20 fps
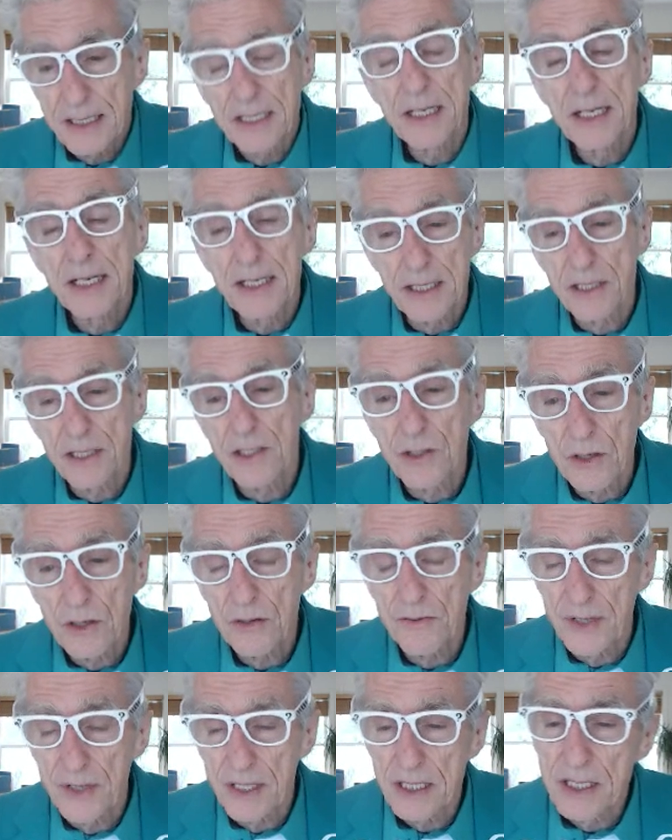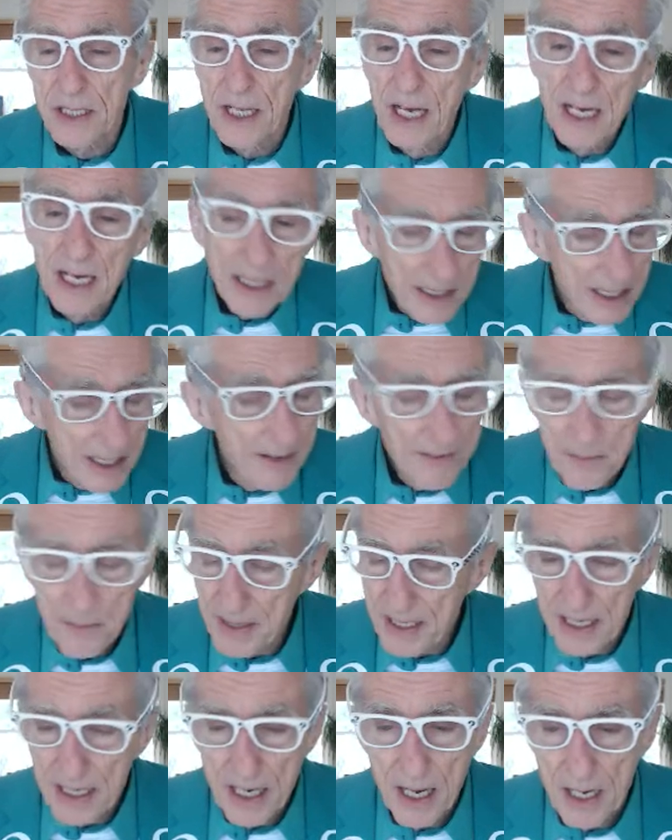it is a service,
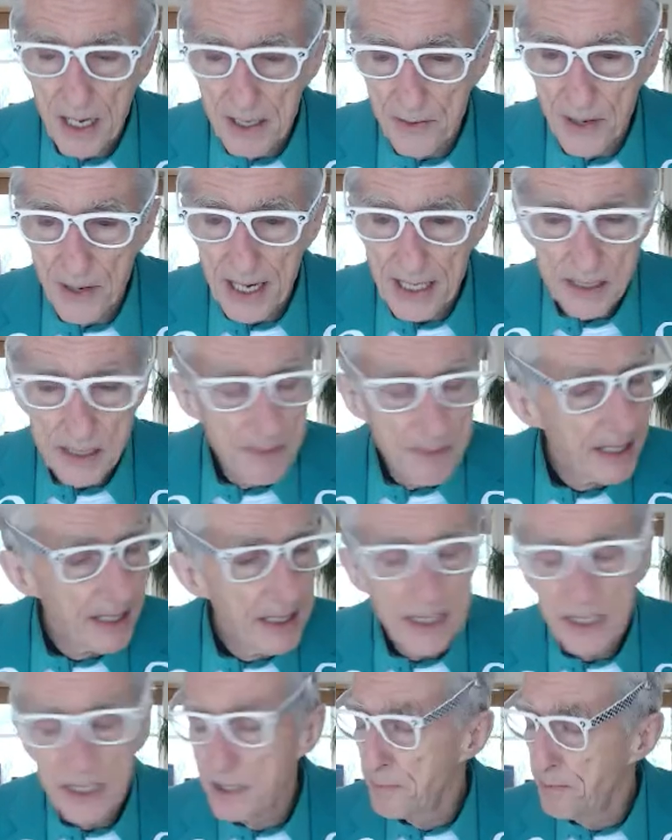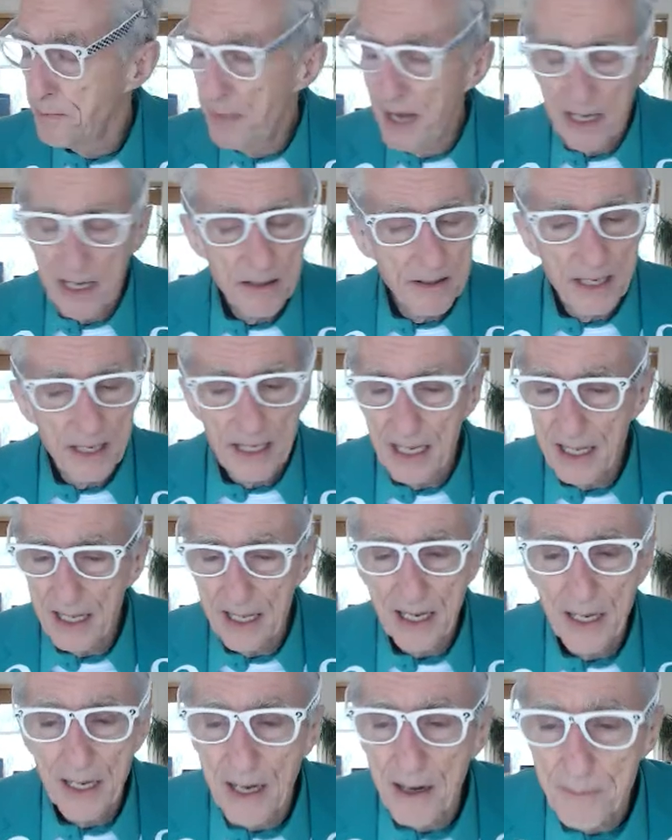government contracts. And this is better than
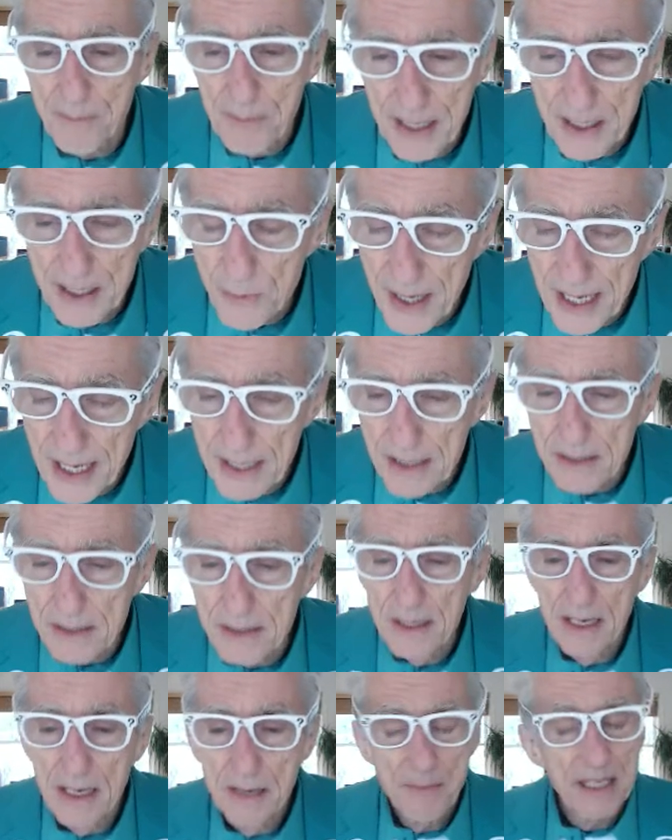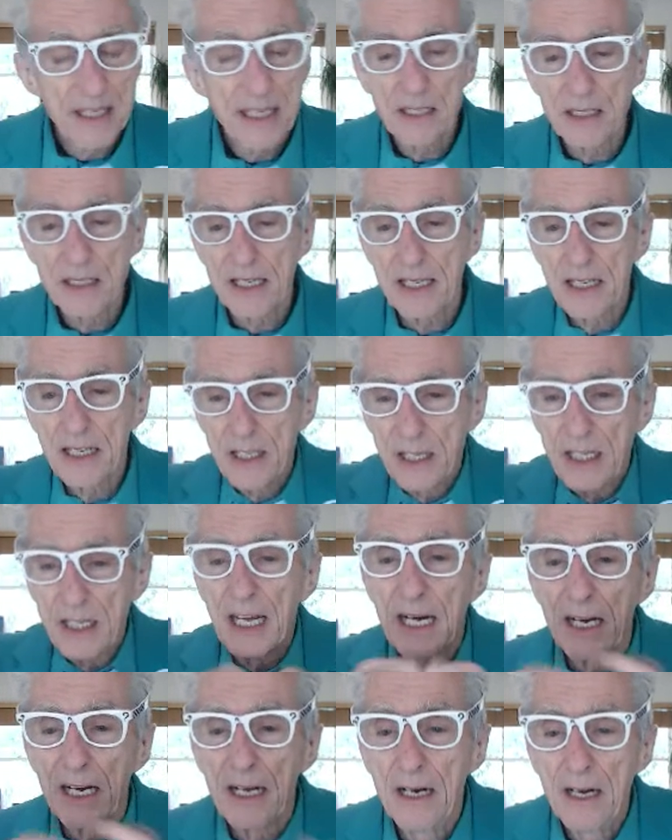getting a government grant because
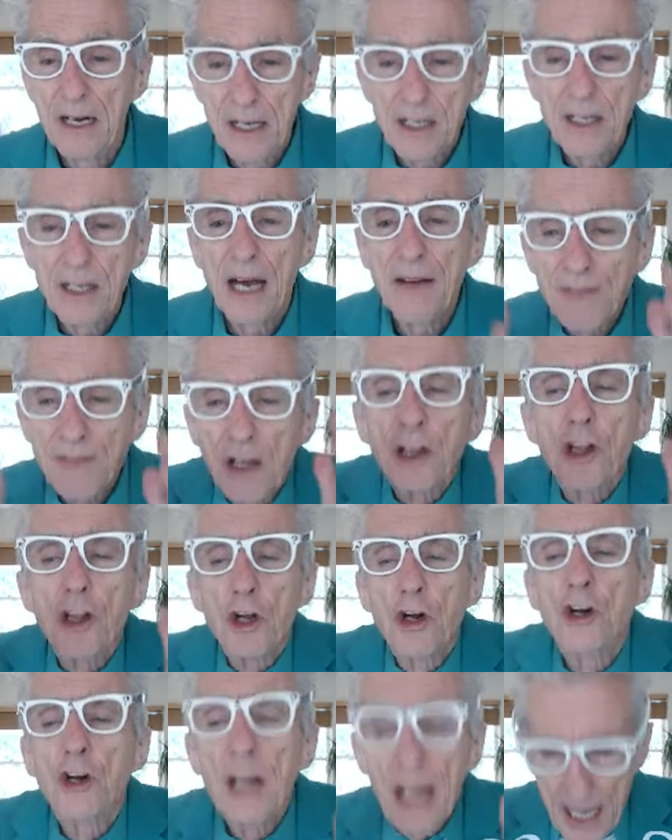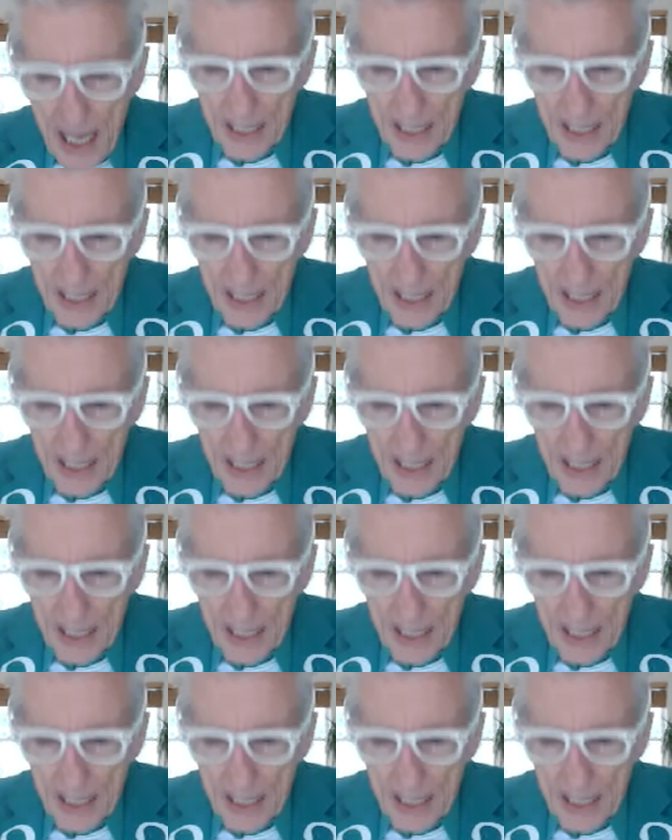you have to learn how